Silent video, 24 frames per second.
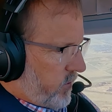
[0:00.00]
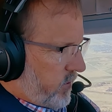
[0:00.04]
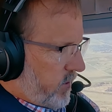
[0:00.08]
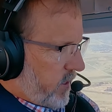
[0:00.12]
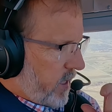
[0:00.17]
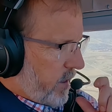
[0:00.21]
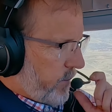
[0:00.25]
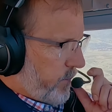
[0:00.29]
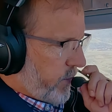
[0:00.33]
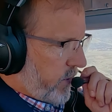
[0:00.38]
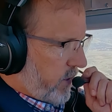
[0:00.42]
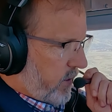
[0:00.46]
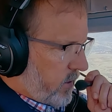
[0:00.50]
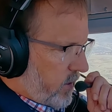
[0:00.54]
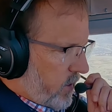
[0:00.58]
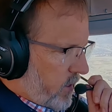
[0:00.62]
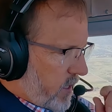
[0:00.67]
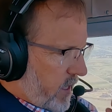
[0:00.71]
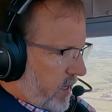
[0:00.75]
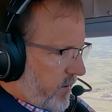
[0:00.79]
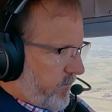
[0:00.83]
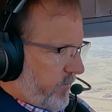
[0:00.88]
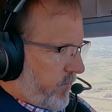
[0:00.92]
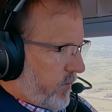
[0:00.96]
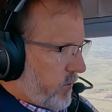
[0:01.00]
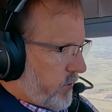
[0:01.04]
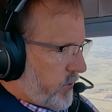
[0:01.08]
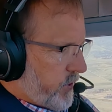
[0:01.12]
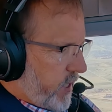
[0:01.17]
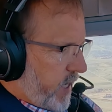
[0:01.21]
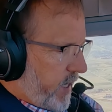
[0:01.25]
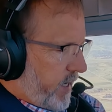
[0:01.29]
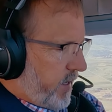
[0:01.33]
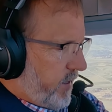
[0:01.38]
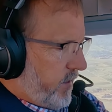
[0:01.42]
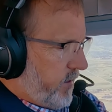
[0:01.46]
Stop the climb for a
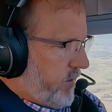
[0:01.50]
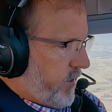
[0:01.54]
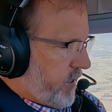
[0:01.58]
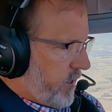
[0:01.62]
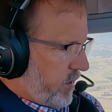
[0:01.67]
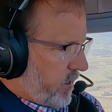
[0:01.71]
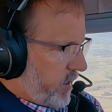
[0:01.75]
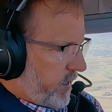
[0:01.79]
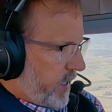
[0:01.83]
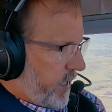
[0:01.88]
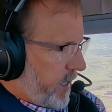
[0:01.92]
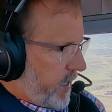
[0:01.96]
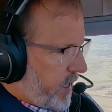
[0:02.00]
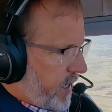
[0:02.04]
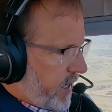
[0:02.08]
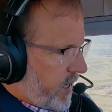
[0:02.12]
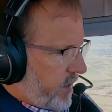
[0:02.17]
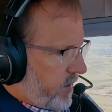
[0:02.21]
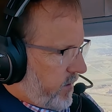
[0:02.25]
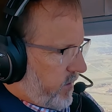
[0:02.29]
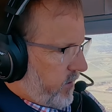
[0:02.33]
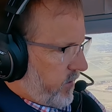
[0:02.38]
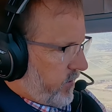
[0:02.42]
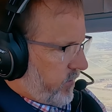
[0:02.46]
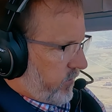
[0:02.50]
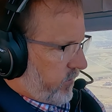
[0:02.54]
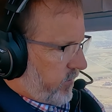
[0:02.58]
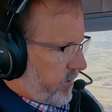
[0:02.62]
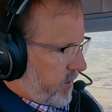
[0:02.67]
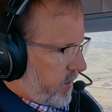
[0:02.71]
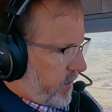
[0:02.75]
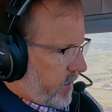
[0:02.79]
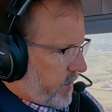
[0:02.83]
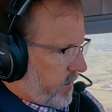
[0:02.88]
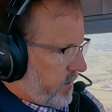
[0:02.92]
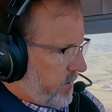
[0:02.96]
second till I get out of this
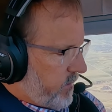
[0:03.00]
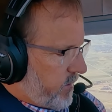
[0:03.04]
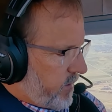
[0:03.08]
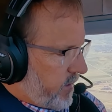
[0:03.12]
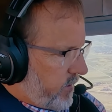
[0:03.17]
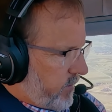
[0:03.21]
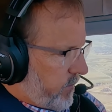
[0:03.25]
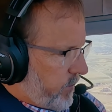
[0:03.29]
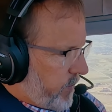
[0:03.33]
this